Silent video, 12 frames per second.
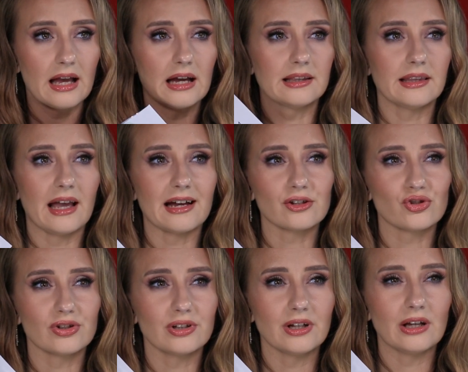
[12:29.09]
And
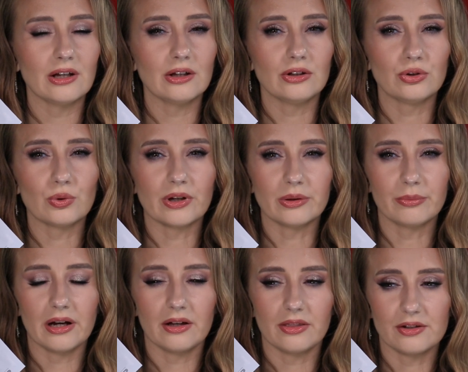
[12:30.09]
actually, you can
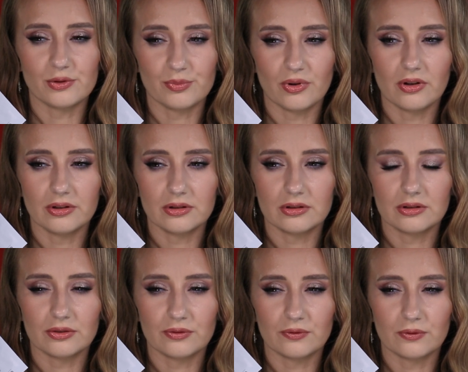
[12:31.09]
buy this product.